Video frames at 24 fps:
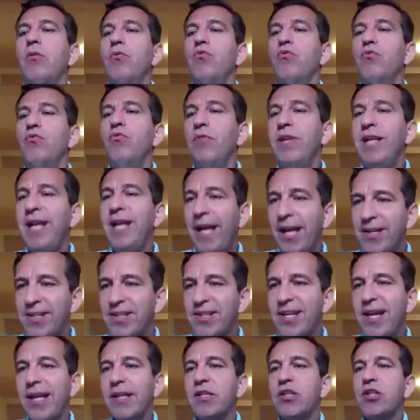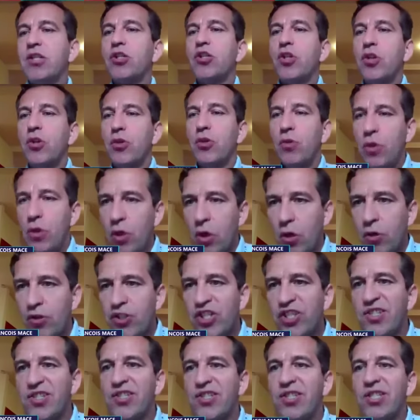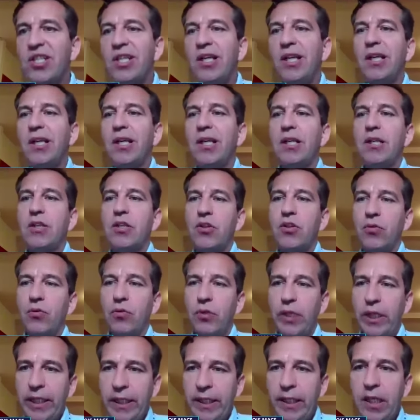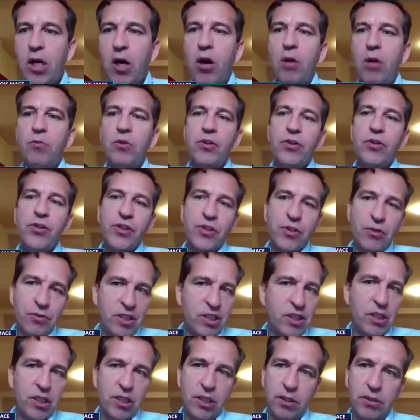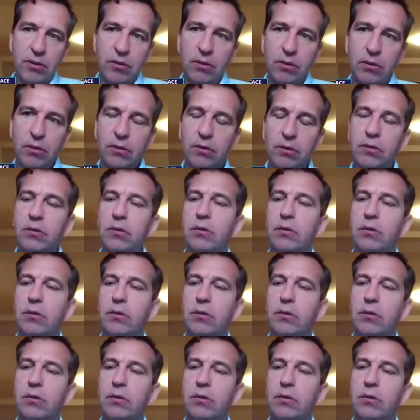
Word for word: real estate to logistic to e-commerce to digital